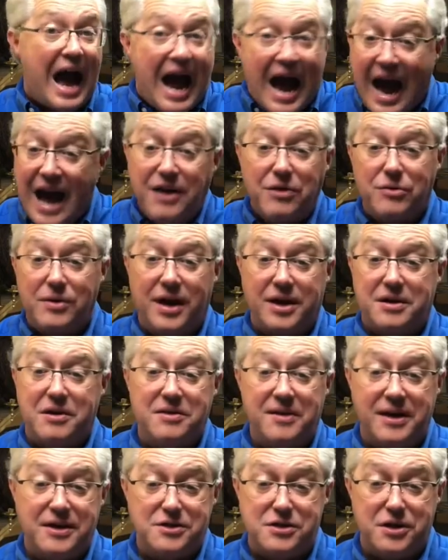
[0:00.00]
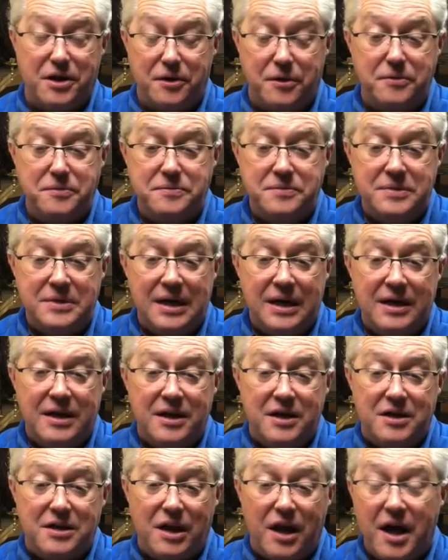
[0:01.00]
I don't like to think so.
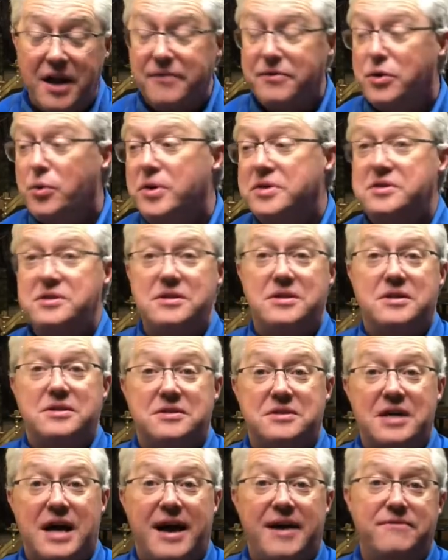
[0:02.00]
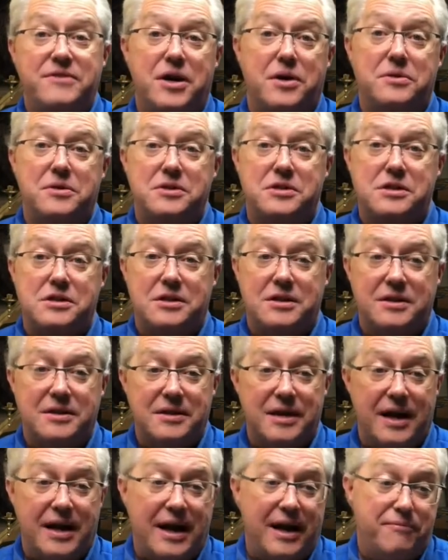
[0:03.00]
A lot of coincidences I've noticed
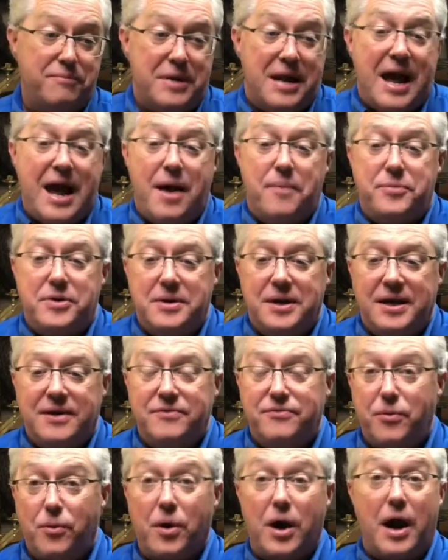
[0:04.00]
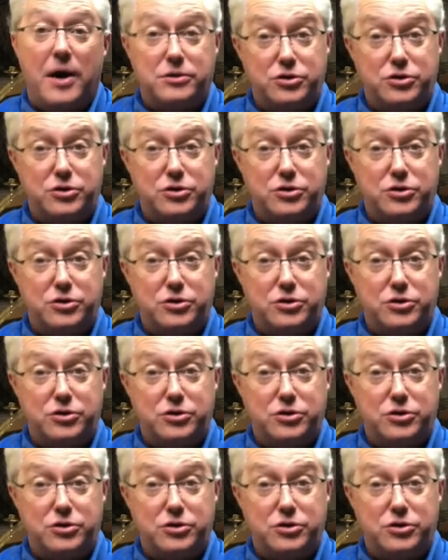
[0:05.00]
have been happening for our